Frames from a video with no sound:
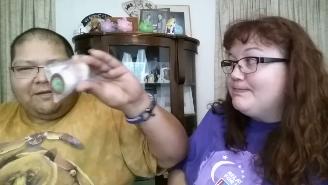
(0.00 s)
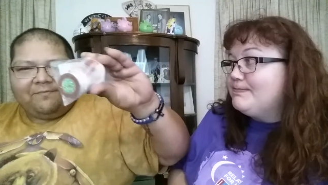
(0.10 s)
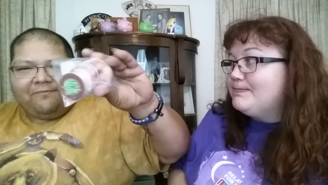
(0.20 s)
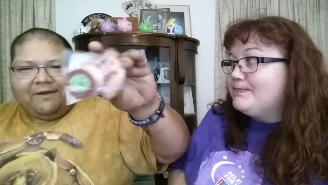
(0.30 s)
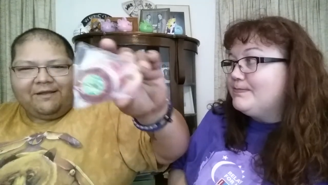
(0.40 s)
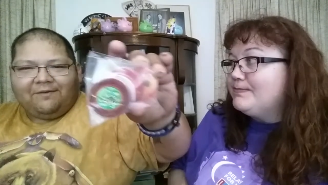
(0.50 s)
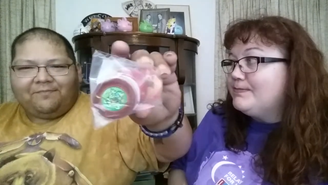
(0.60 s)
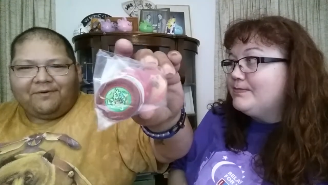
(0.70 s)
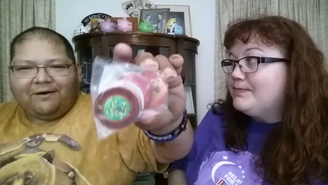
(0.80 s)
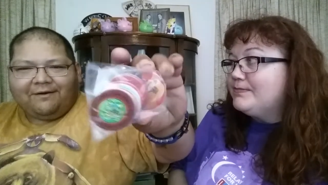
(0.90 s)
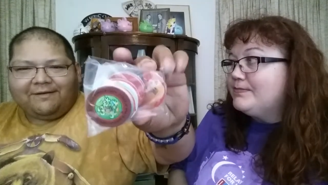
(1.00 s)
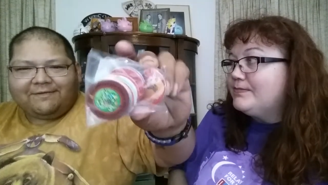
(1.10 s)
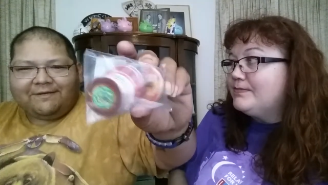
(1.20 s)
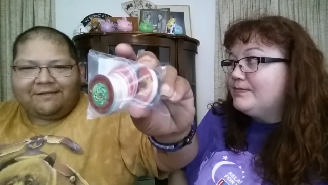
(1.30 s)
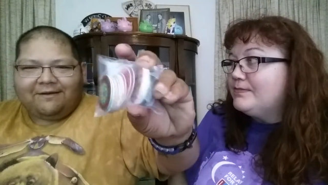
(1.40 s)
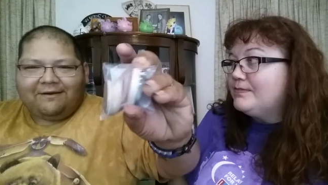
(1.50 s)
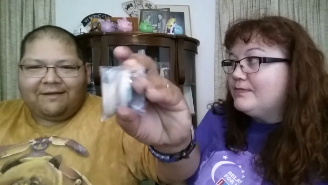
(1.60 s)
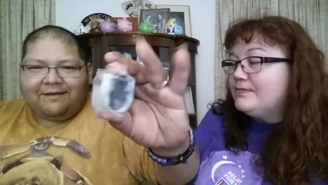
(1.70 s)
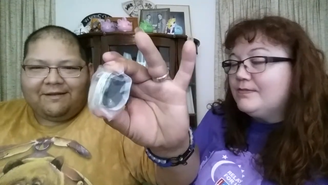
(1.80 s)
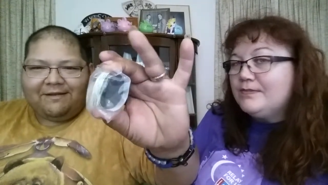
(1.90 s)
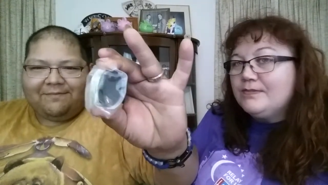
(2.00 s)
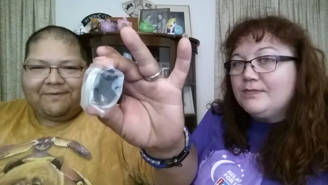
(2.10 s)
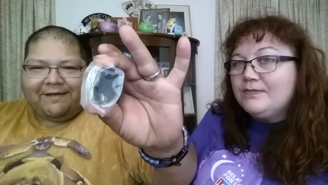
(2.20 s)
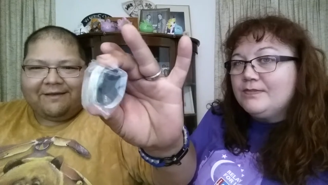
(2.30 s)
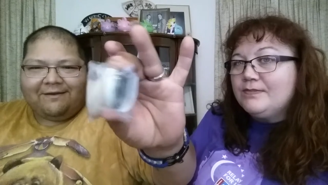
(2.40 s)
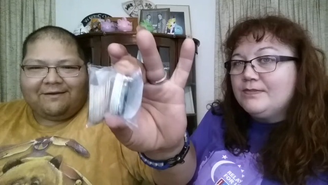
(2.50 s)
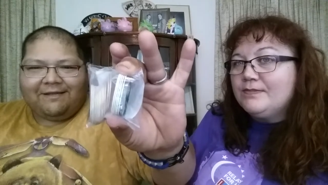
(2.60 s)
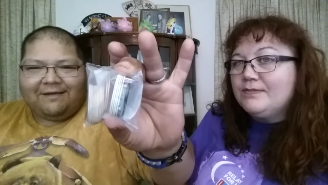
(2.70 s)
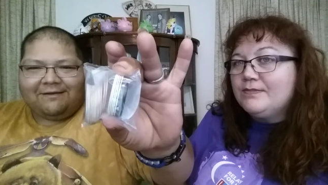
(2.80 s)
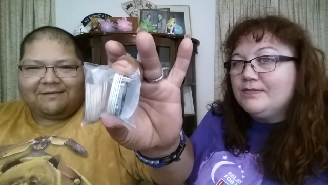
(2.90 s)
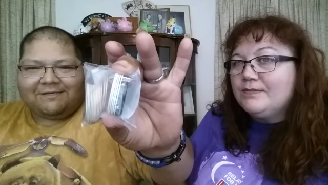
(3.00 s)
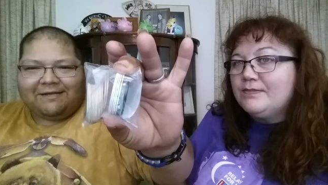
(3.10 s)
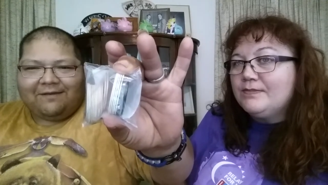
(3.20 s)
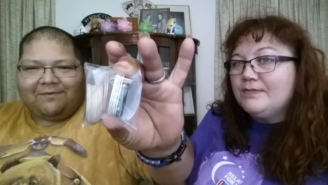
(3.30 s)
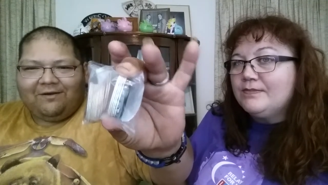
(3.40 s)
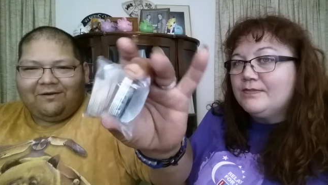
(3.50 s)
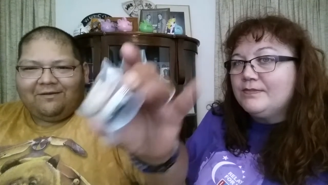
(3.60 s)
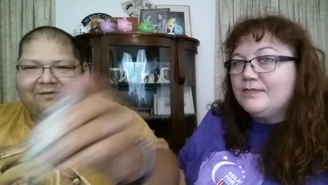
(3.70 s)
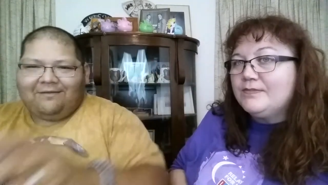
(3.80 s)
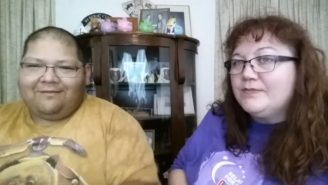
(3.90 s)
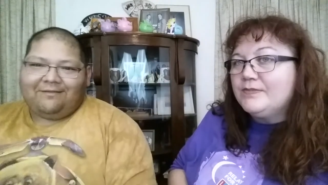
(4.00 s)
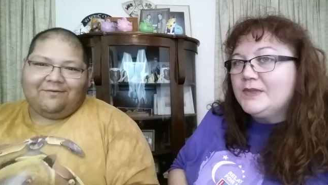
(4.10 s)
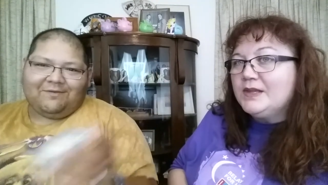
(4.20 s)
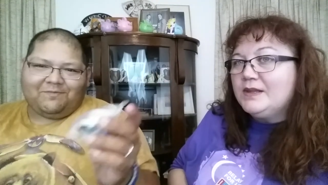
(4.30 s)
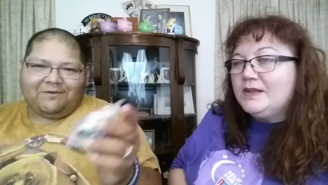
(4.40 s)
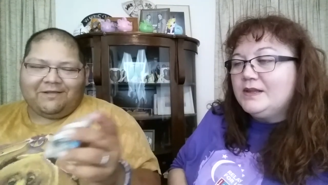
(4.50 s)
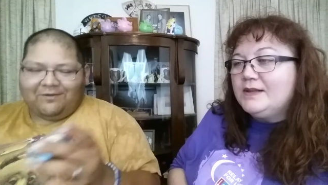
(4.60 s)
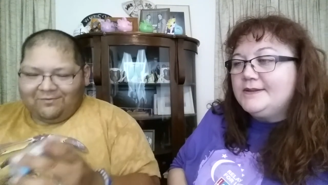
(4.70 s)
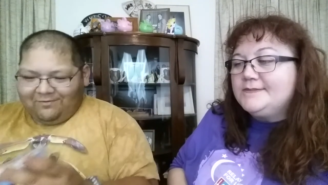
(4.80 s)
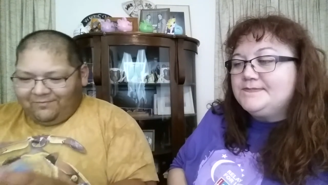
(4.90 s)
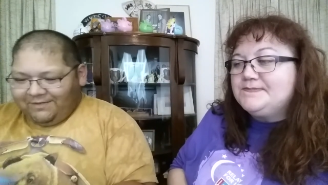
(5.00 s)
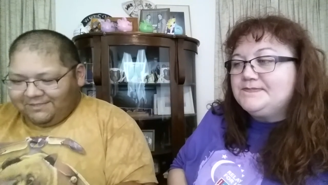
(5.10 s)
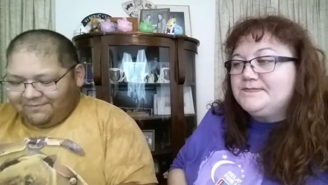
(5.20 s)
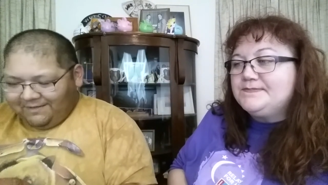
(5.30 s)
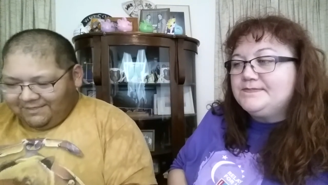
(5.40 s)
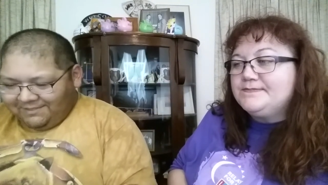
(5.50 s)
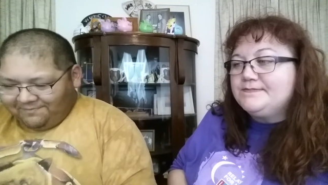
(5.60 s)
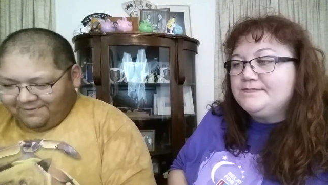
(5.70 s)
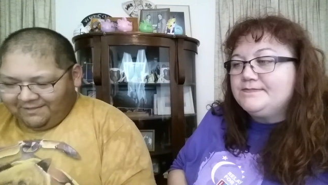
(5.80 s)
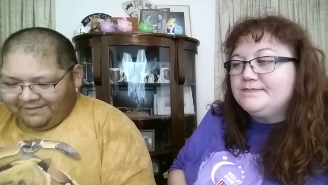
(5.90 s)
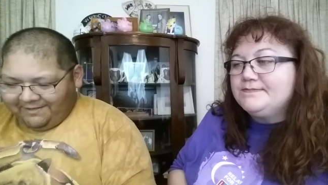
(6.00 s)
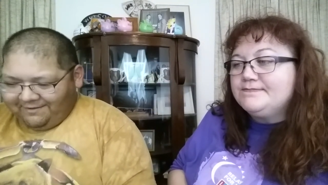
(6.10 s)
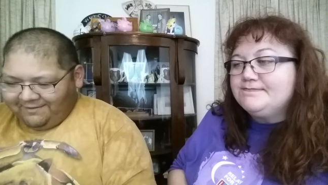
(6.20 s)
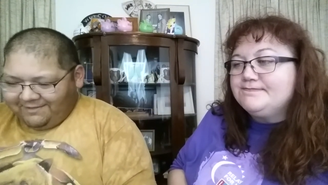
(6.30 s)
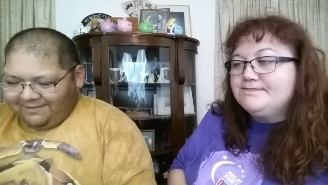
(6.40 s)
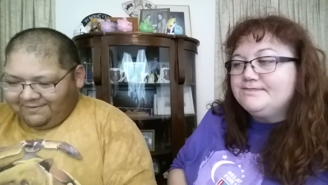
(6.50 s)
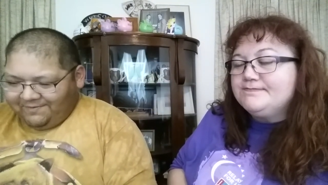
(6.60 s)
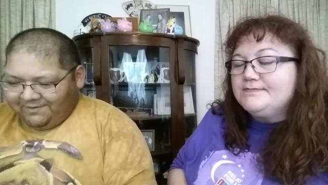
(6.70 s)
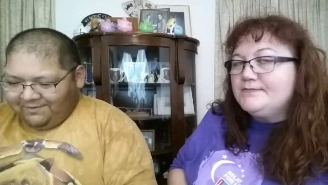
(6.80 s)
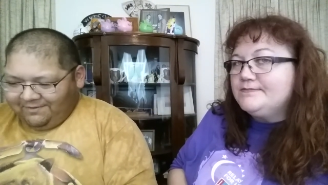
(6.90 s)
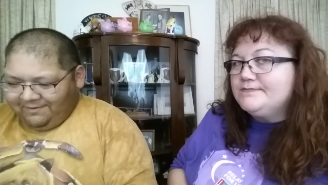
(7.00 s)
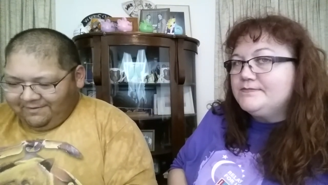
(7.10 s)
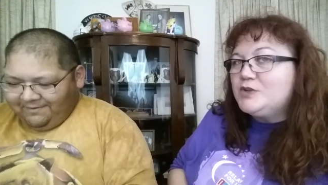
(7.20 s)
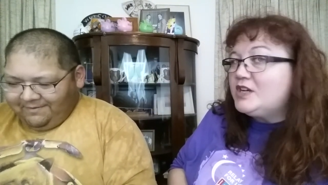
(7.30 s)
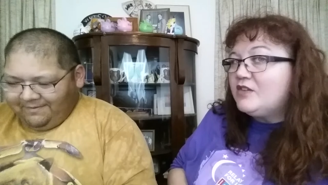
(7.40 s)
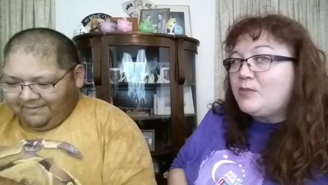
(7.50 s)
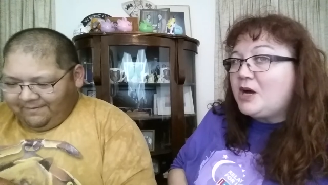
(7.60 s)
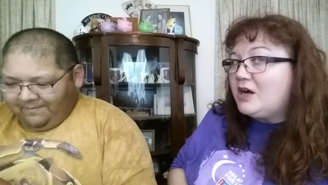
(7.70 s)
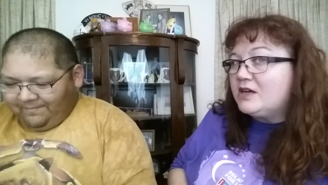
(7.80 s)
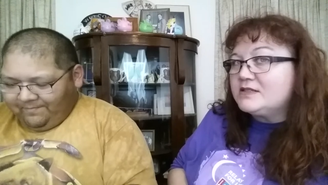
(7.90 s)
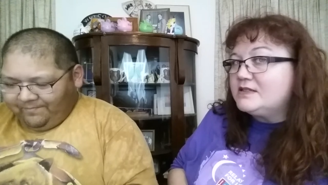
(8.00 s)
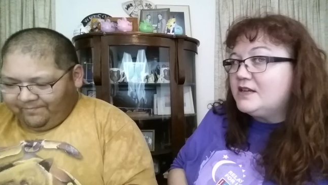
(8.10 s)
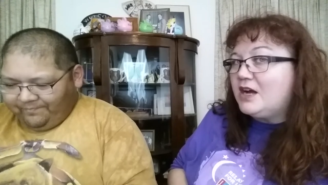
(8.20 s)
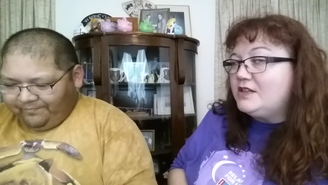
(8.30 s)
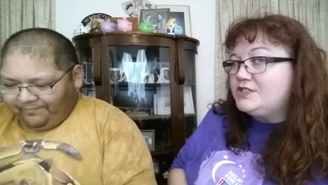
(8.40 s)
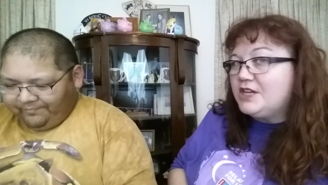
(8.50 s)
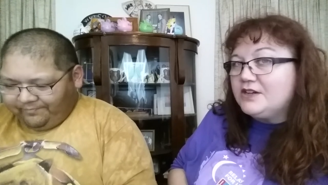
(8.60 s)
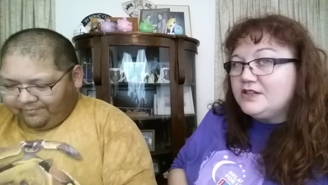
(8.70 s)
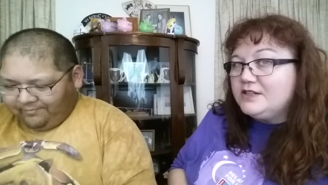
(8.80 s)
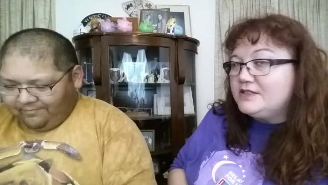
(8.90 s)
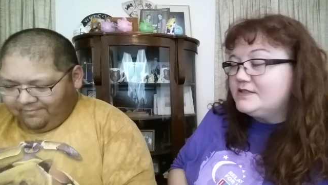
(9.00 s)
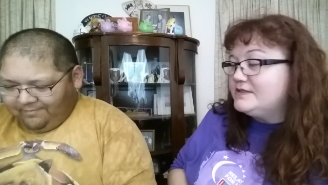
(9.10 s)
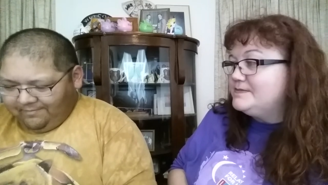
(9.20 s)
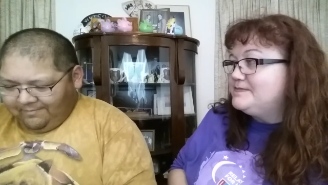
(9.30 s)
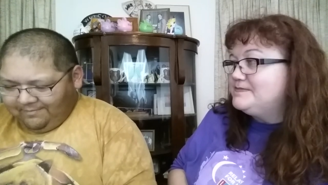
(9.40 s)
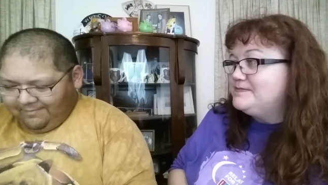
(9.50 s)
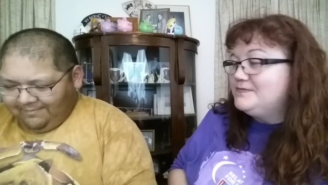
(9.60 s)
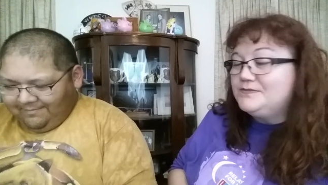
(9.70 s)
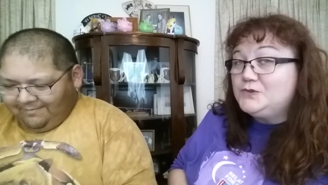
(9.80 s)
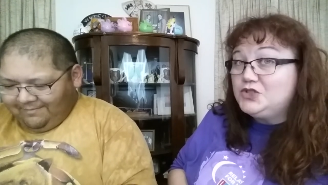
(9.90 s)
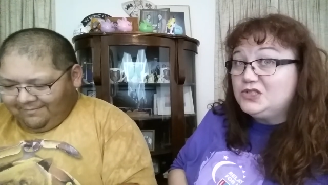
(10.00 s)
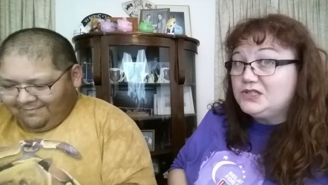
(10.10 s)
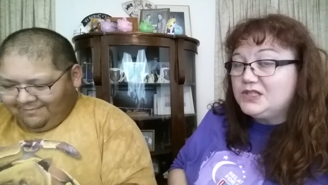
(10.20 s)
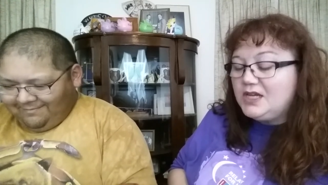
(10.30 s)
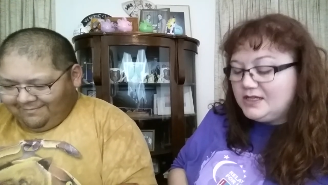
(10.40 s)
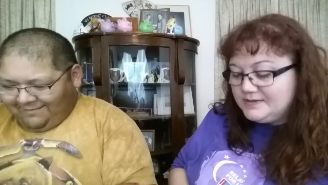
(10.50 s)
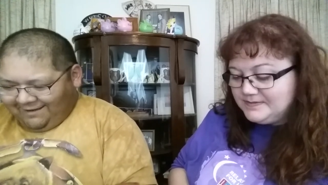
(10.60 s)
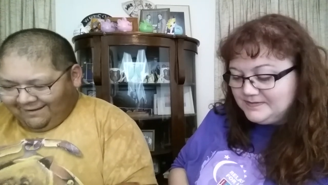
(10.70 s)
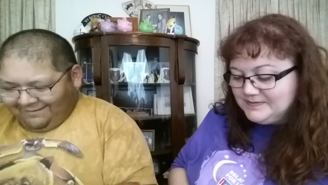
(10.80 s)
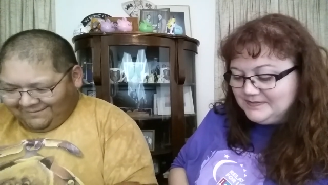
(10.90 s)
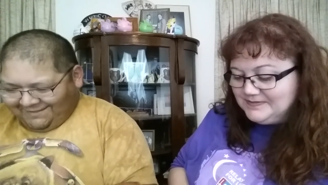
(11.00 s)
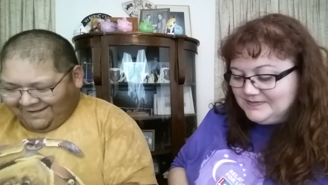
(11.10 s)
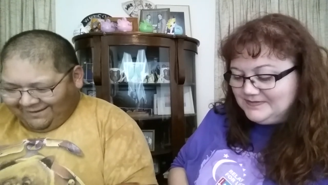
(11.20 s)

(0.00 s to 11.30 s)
Speaker 1: got your regular Pogs right there, and then in the back here, you got your Slammer. That was pretty cool. We used to, I used to play
Speaker 2: that all the time too. We didn't have pogs in college calculus. Just saying. College